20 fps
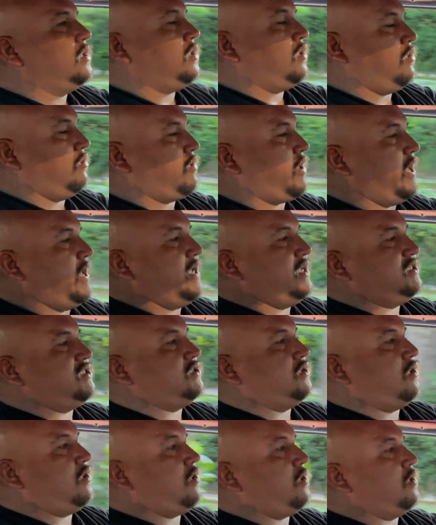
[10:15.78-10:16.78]
Okay,
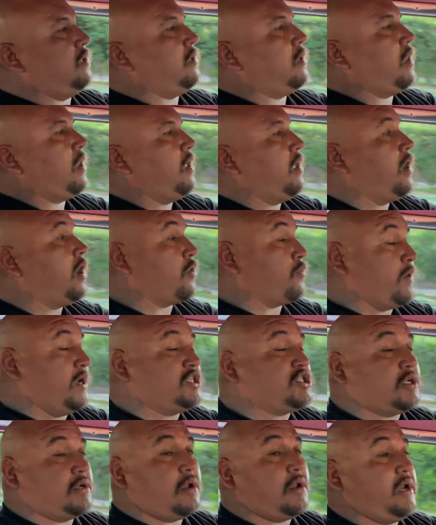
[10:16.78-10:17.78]
so
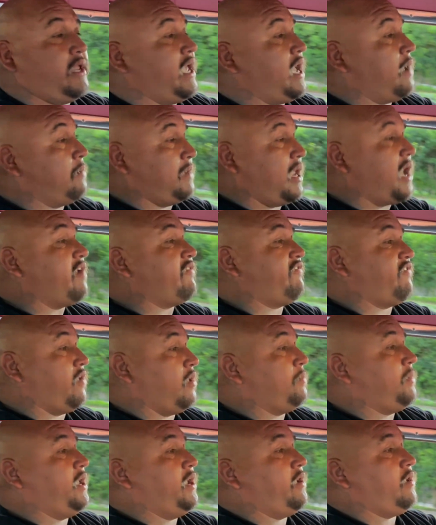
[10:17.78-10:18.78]
originally I'm not
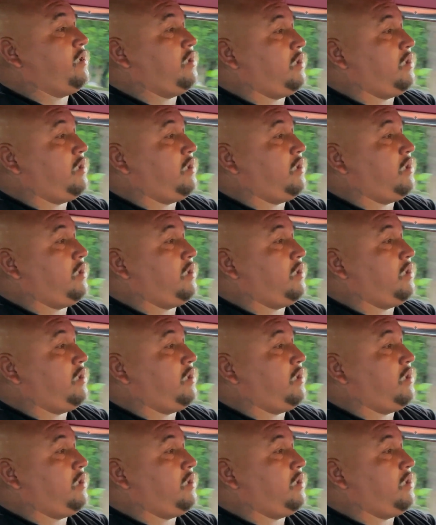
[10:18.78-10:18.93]
from here.